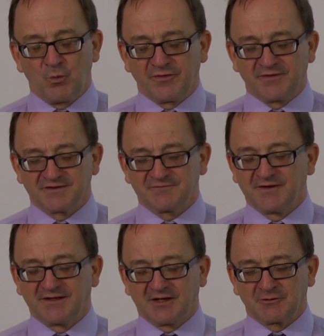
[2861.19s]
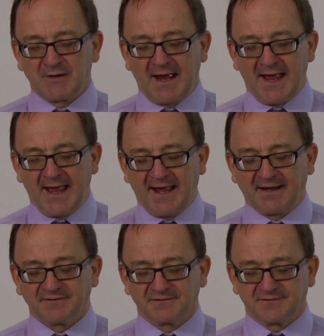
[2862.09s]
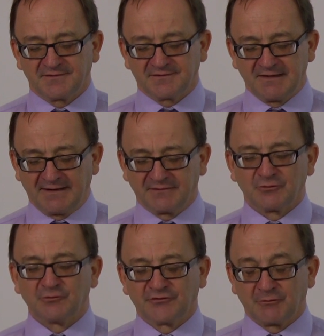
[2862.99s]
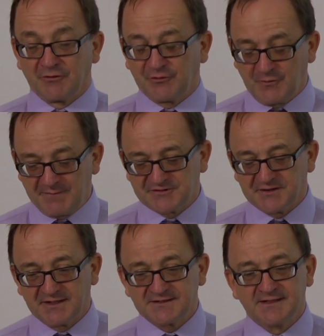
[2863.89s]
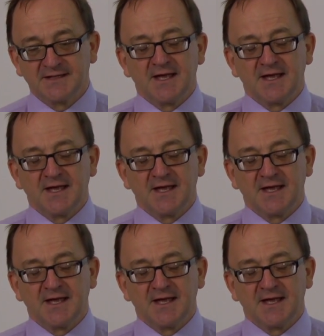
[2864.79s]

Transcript: with this video at, and also on the website.